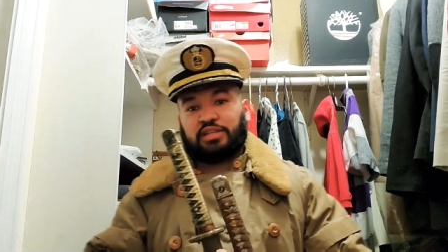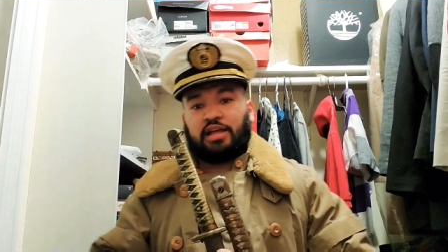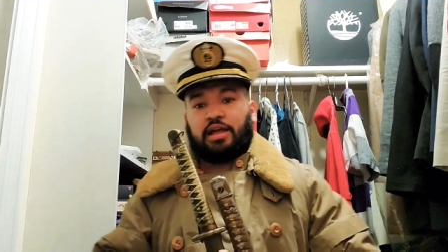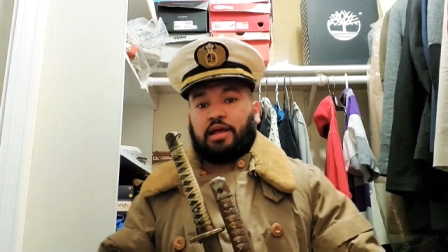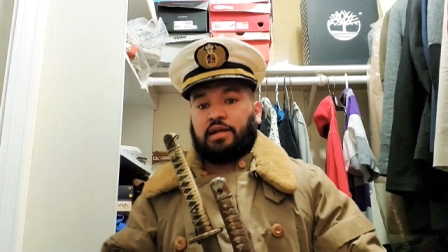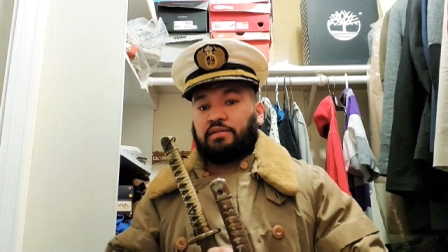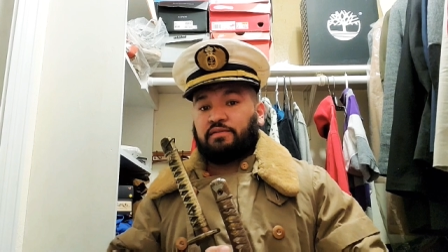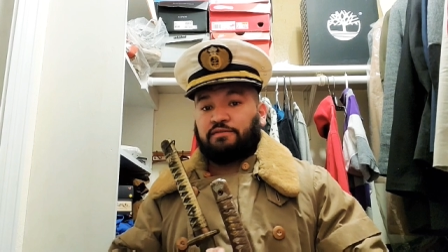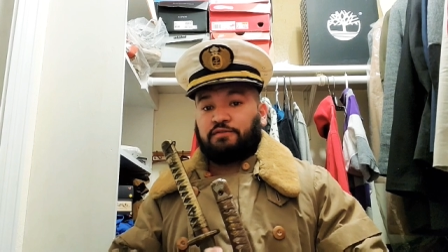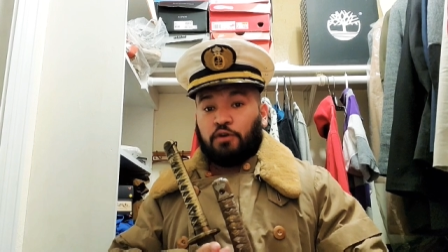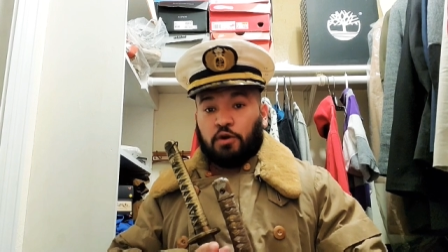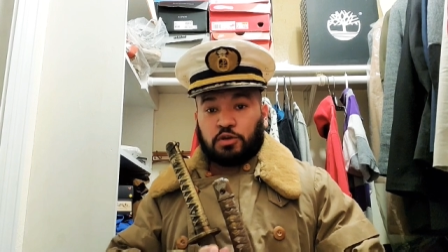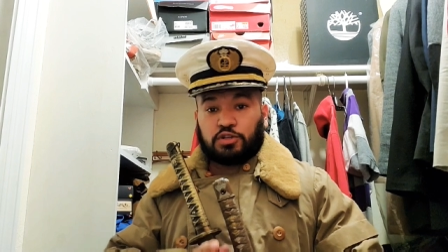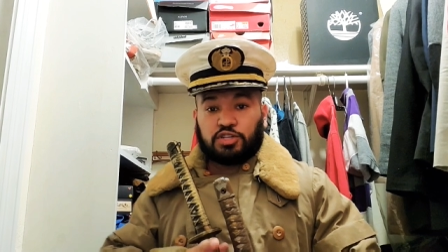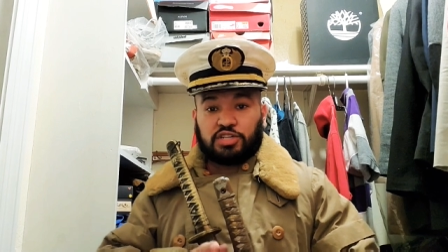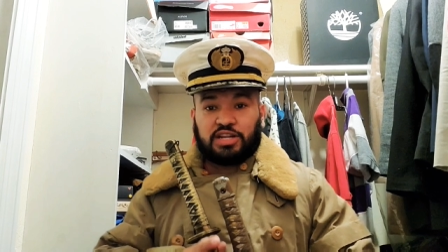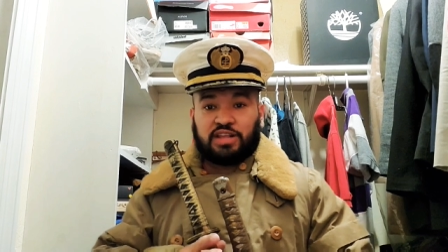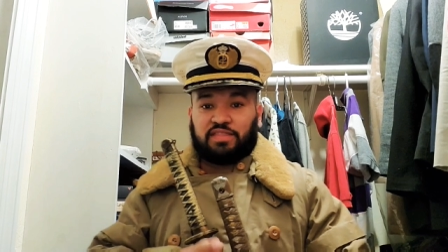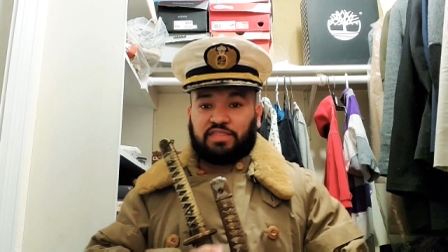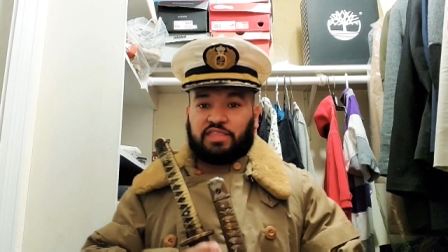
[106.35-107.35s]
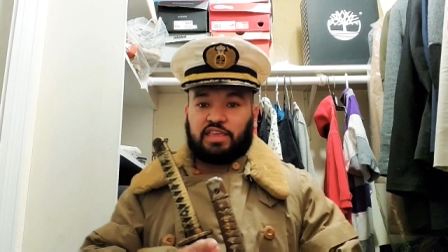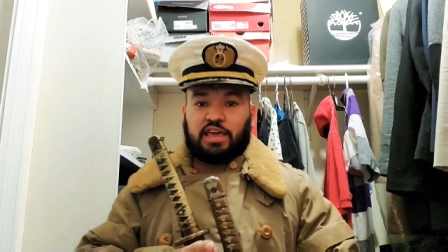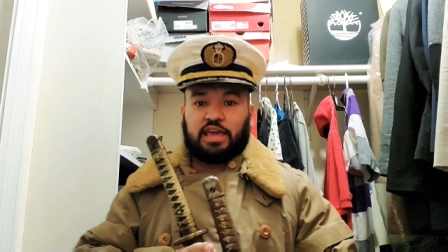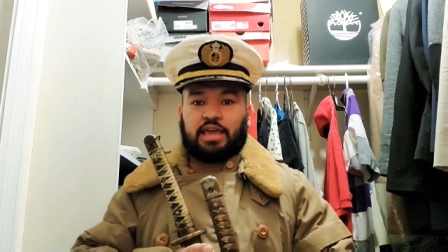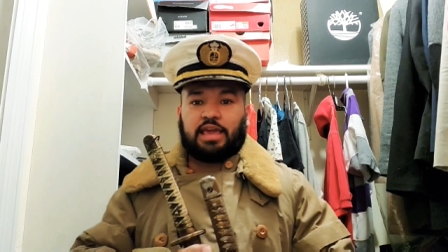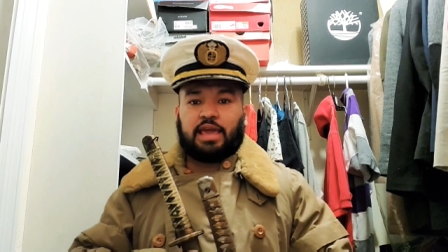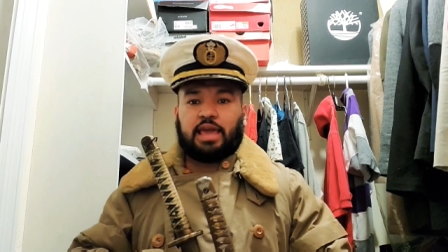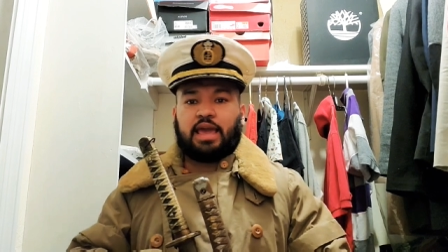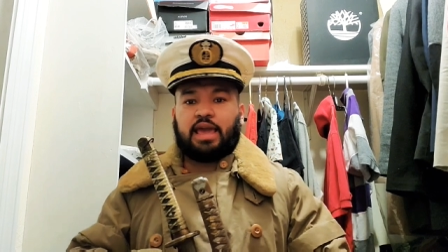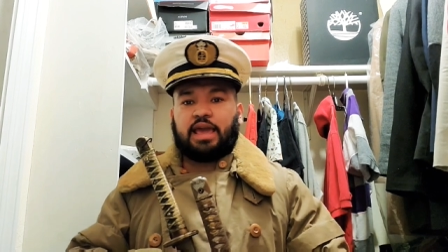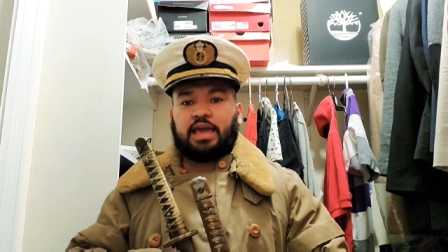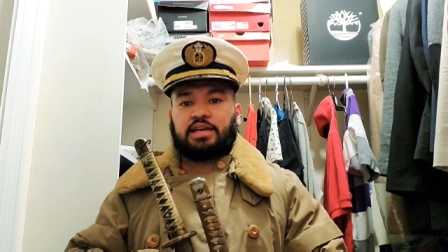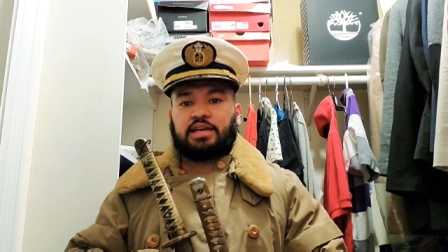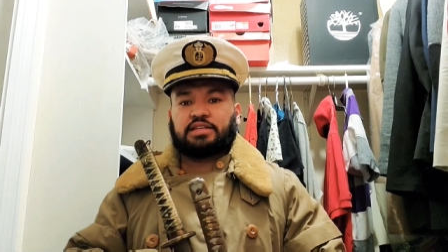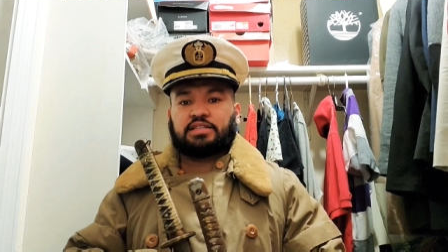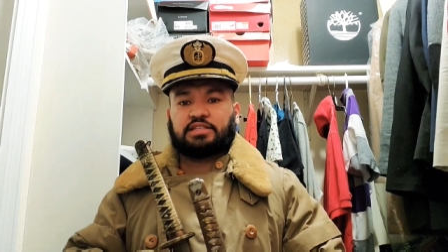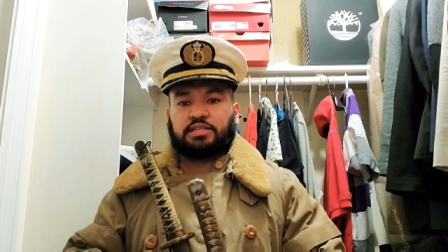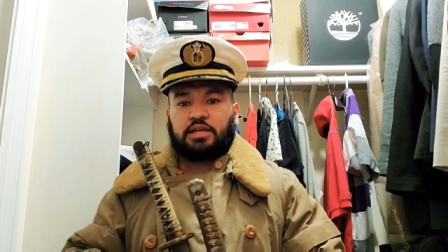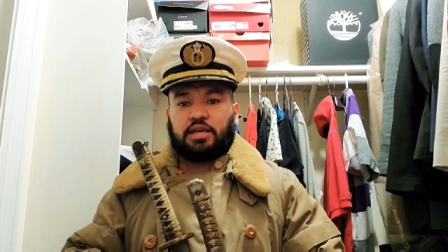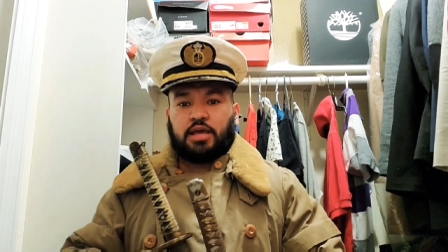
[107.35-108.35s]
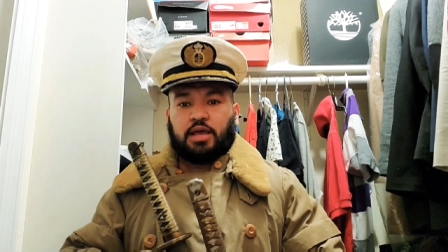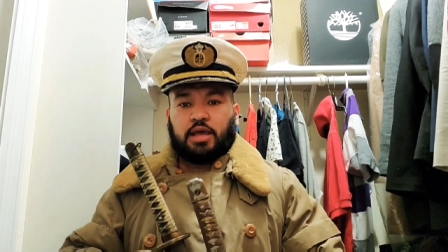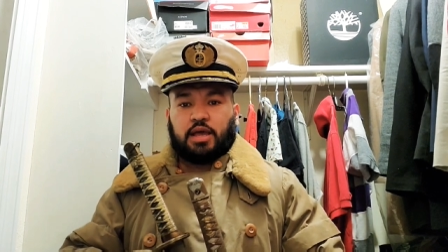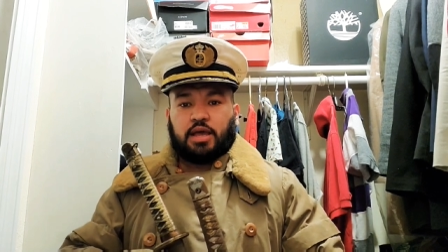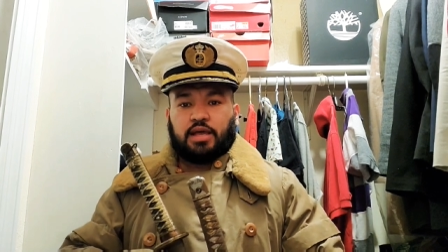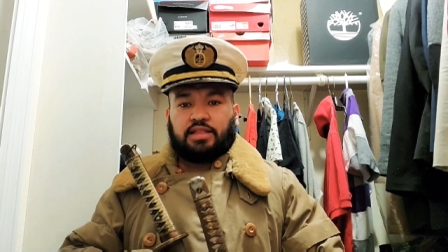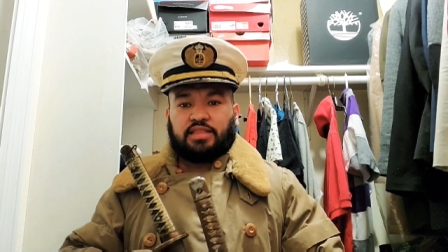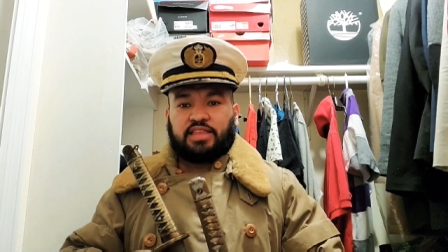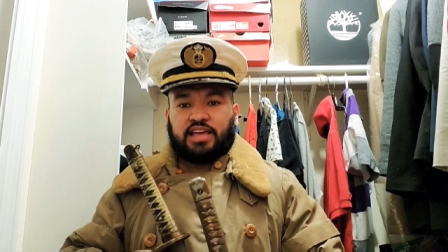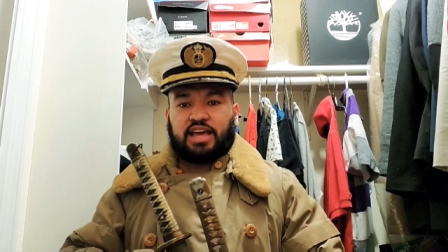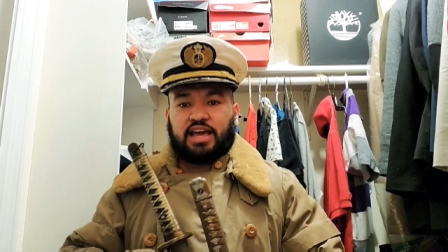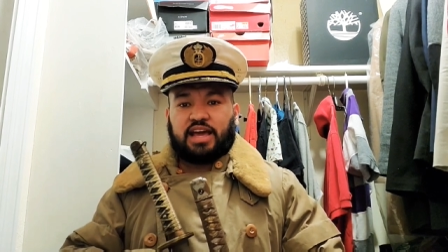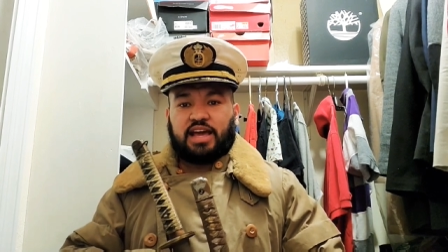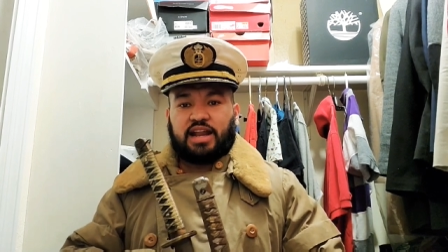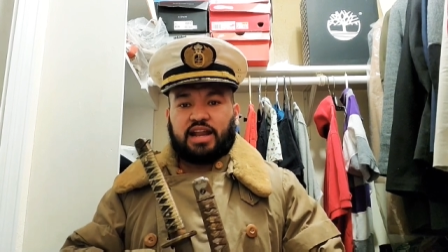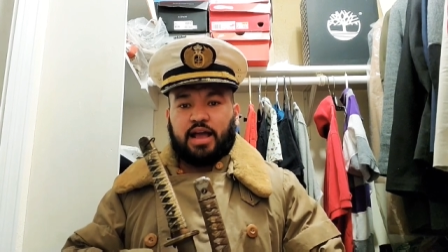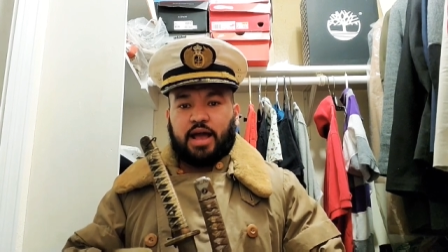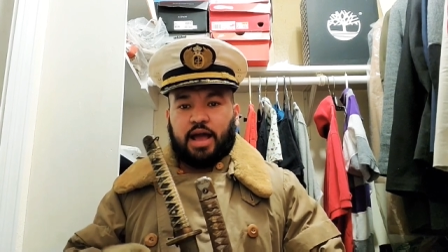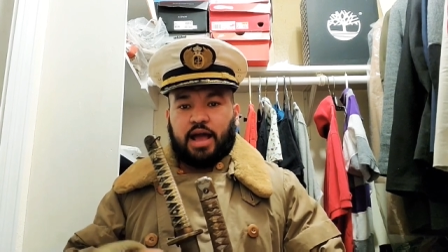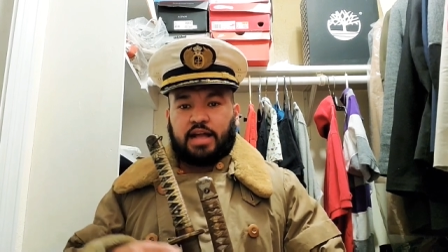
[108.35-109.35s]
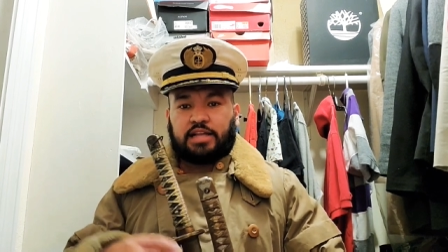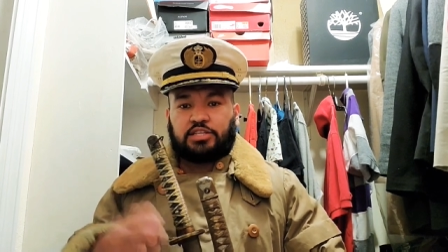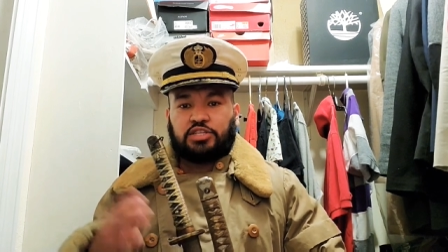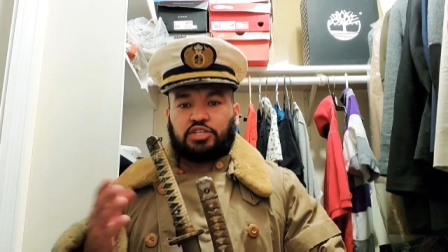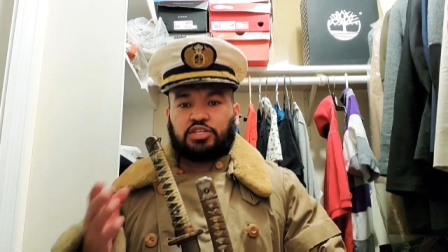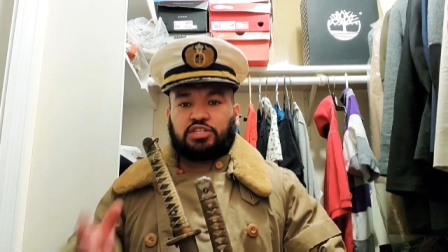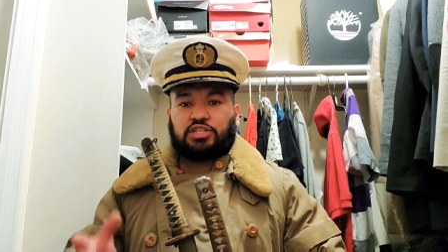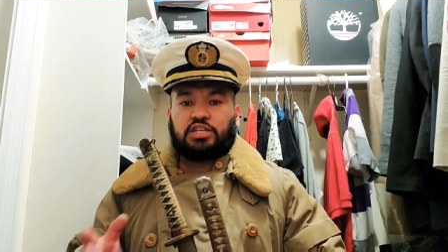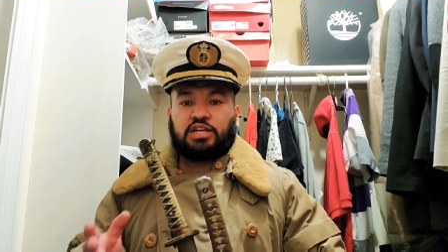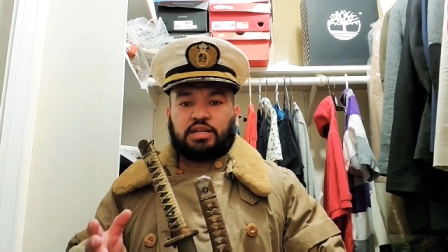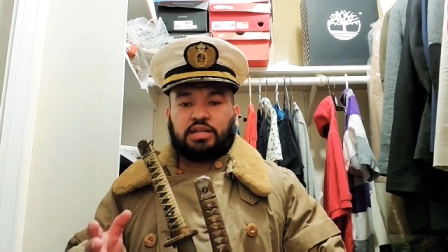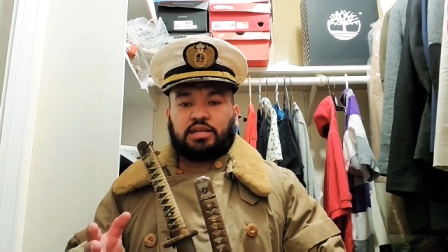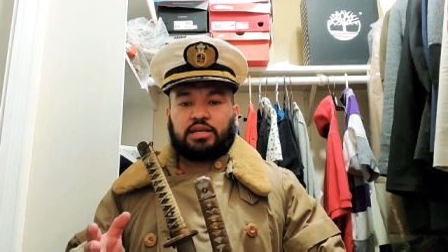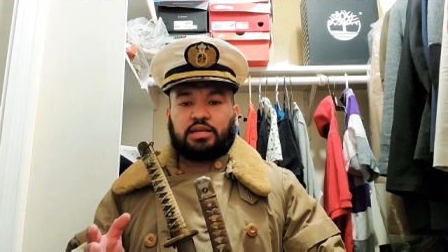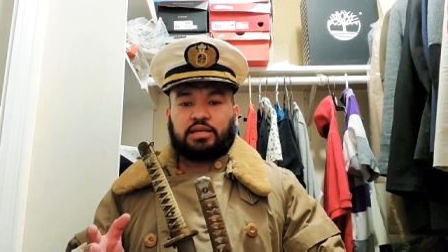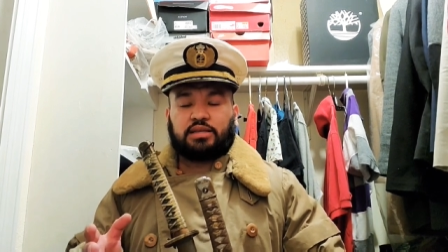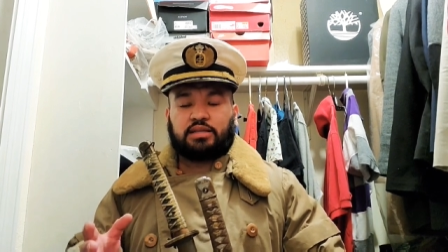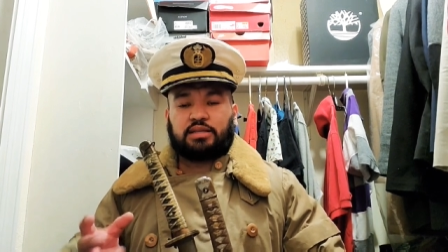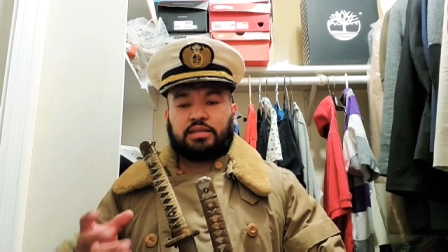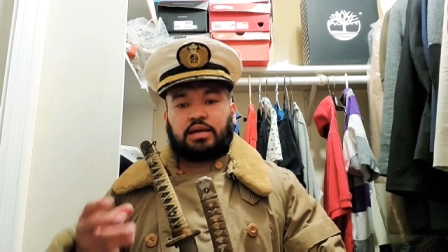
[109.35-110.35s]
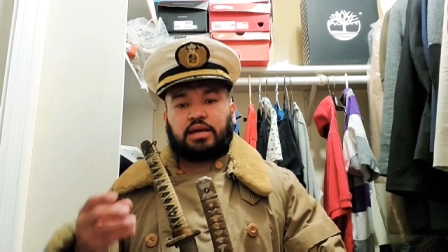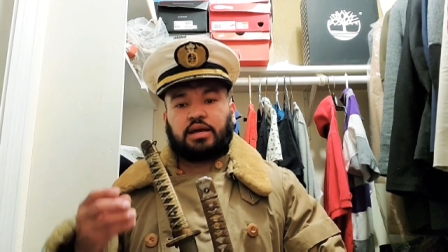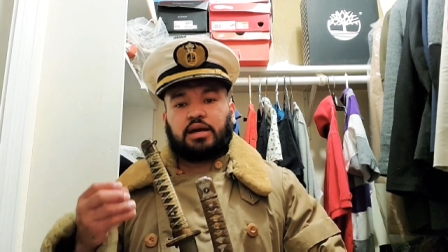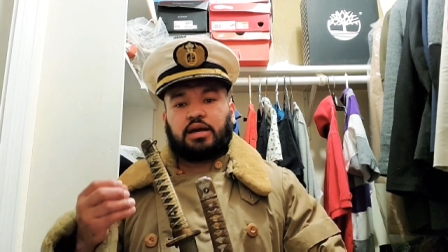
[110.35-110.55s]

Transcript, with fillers: The unfortunate thing is that I just didn't